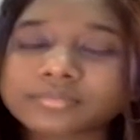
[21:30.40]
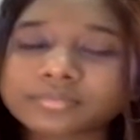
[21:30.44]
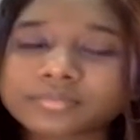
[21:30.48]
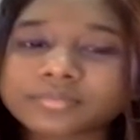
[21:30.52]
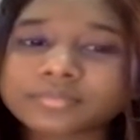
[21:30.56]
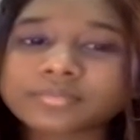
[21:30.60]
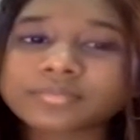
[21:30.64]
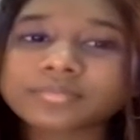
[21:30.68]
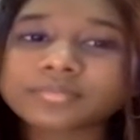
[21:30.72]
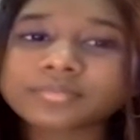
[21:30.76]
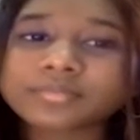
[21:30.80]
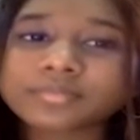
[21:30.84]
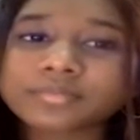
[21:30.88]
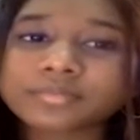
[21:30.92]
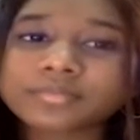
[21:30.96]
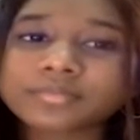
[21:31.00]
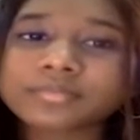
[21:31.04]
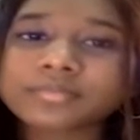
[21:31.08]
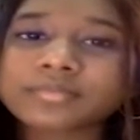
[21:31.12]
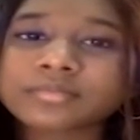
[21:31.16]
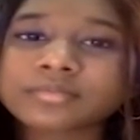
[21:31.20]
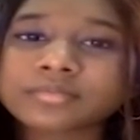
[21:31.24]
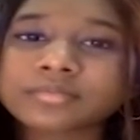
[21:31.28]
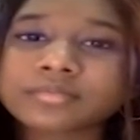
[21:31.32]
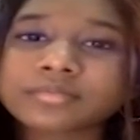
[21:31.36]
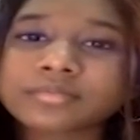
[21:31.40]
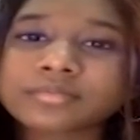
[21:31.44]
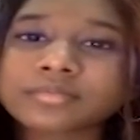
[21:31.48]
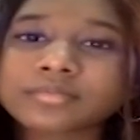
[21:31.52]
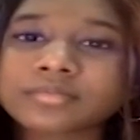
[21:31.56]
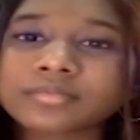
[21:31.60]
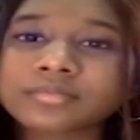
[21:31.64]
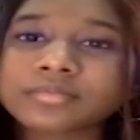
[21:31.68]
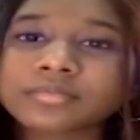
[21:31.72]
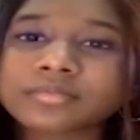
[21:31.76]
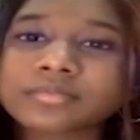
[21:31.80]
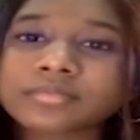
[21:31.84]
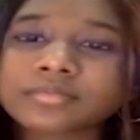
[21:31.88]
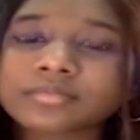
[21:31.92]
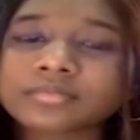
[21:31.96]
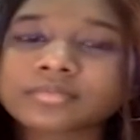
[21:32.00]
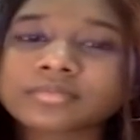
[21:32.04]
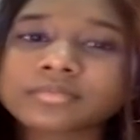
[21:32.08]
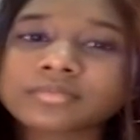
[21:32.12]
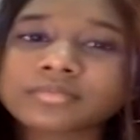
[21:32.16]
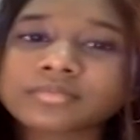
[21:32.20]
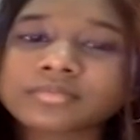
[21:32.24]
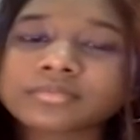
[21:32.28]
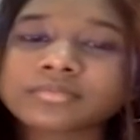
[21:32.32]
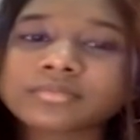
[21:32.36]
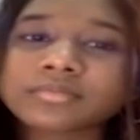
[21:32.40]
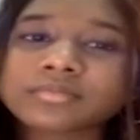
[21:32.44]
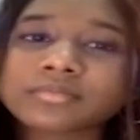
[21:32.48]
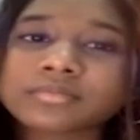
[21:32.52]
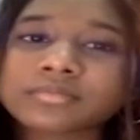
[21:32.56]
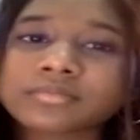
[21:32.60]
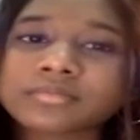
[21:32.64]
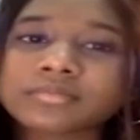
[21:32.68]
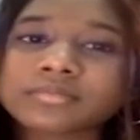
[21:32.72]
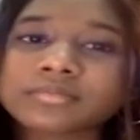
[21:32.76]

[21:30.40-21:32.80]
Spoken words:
The person shown says nothing.